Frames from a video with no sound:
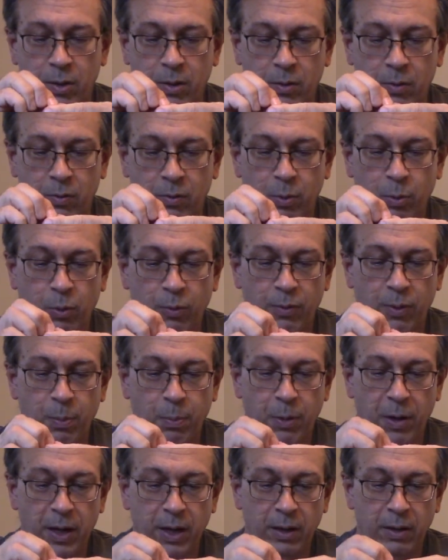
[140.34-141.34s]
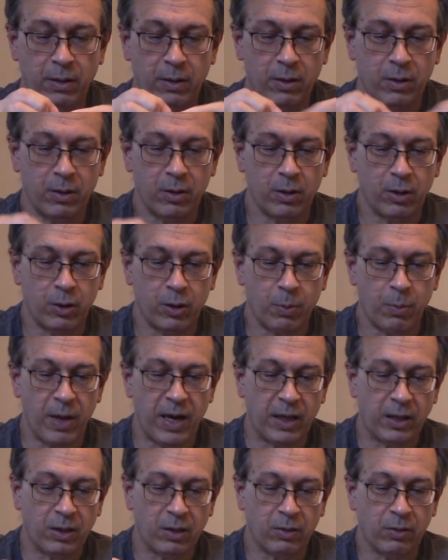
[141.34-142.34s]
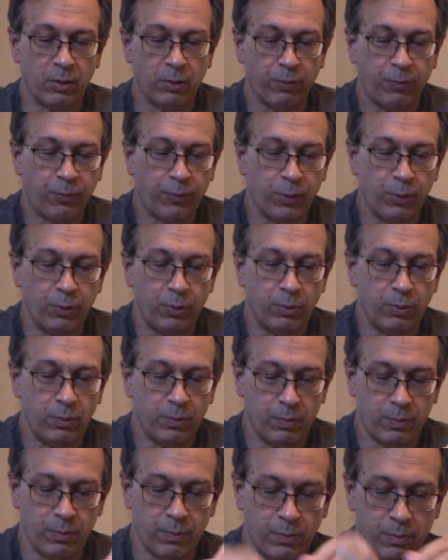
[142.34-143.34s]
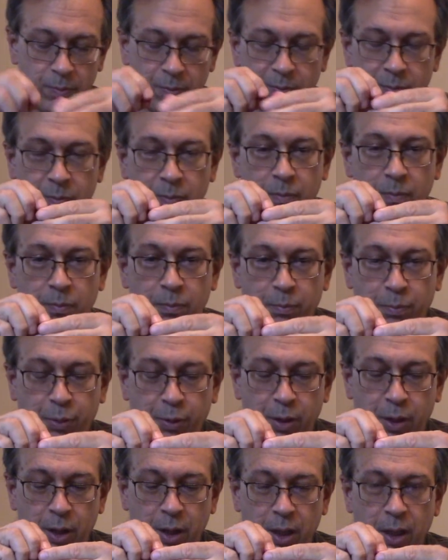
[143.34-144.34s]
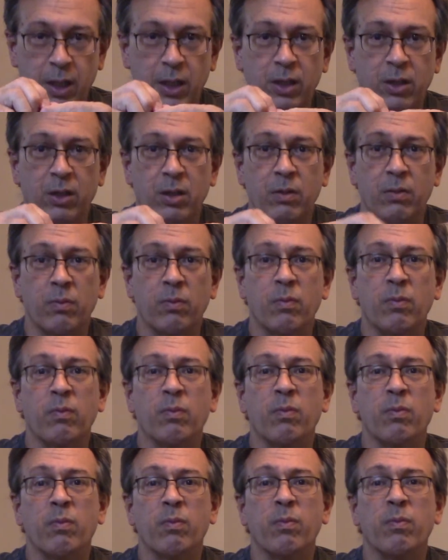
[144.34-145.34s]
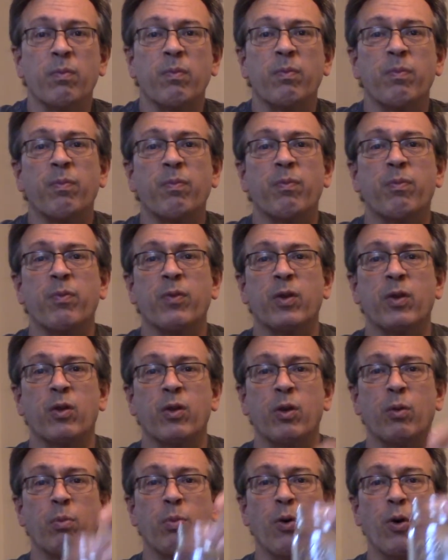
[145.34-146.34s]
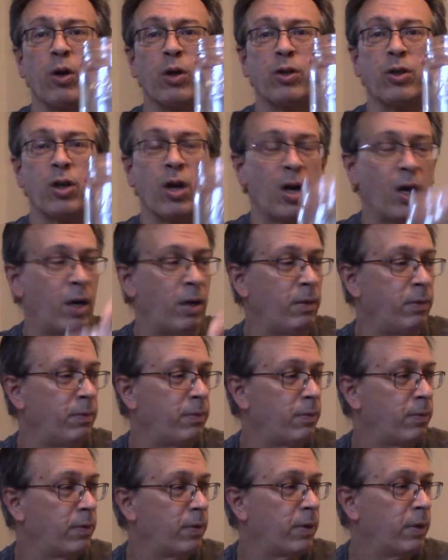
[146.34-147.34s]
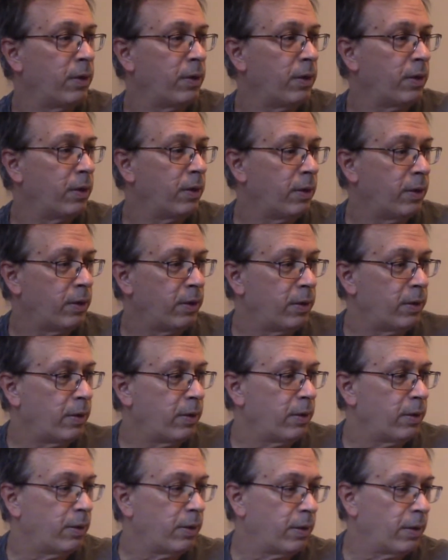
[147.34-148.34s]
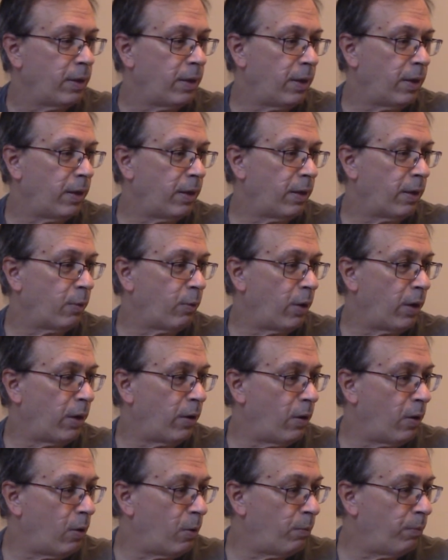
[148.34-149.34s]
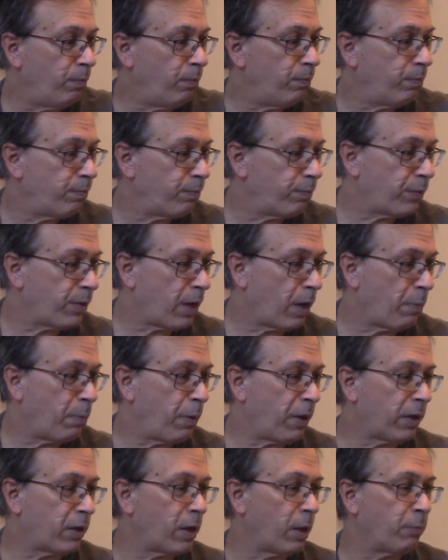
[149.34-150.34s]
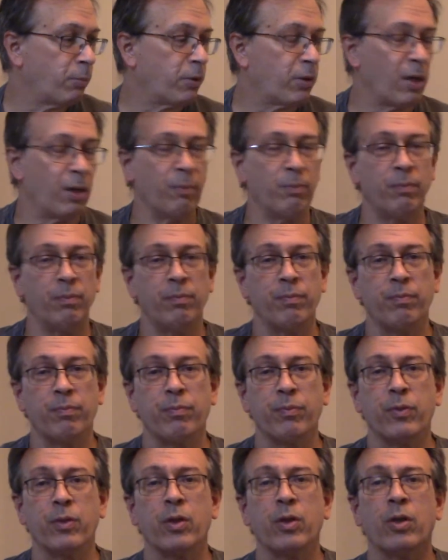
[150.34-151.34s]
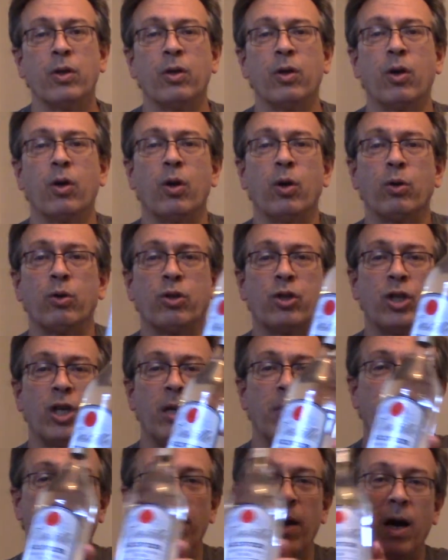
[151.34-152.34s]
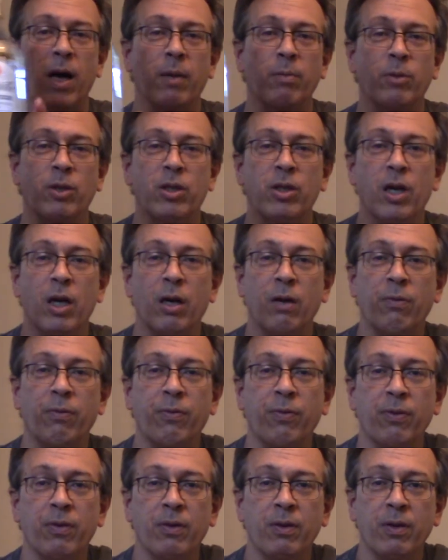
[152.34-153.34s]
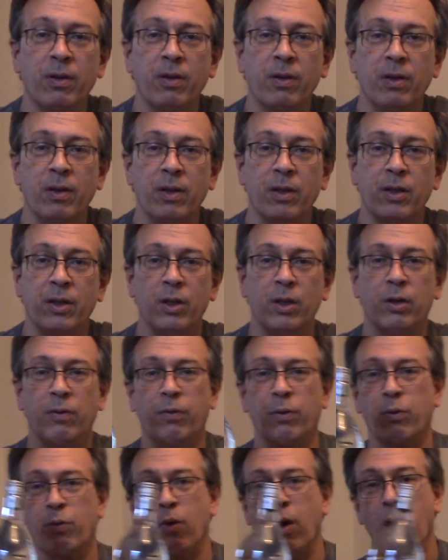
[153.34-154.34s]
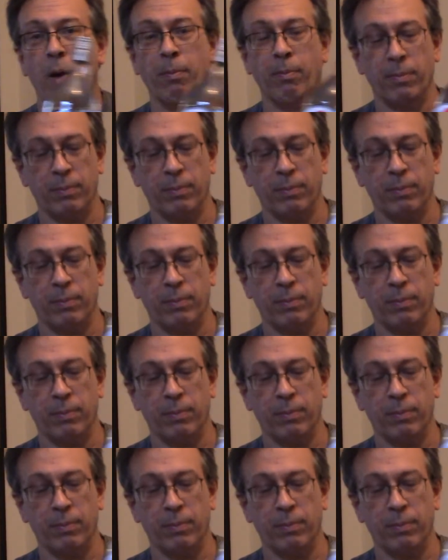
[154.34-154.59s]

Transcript: remove the pit, smash the little fruit, put it in this little ball jar, and on the way home I picked up some good old cheap bottom shelf silver rum.